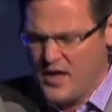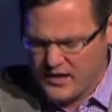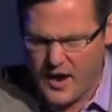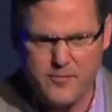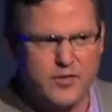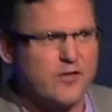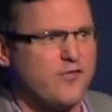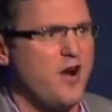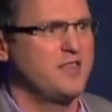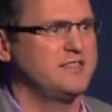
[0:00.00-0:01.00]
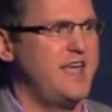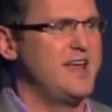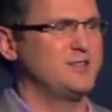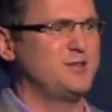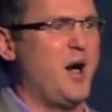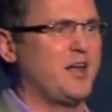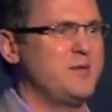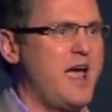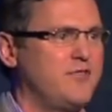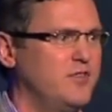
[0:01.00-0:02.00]
come to the front of the stage and talk to
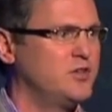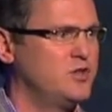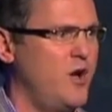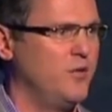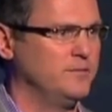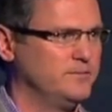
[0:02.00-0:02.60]
me after the show.